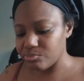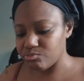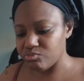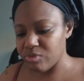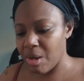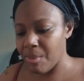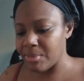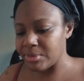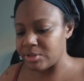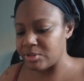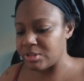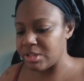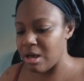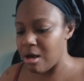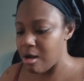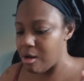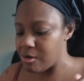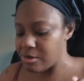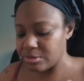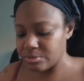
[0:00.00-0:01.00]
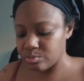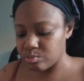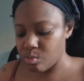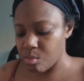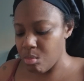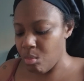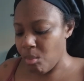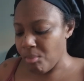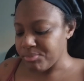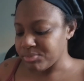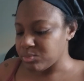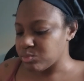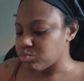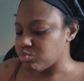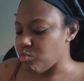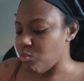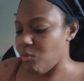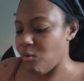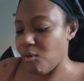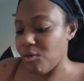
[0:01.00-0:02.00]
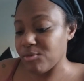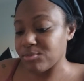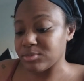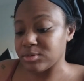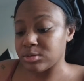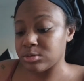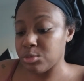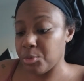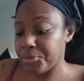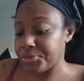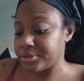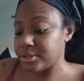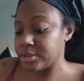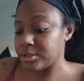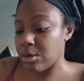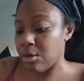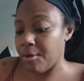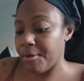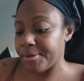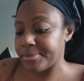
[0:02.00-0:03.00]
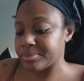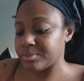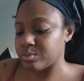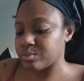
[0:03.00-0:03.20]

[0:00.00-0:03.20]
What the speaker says: I've been dying with some sushi, y'all.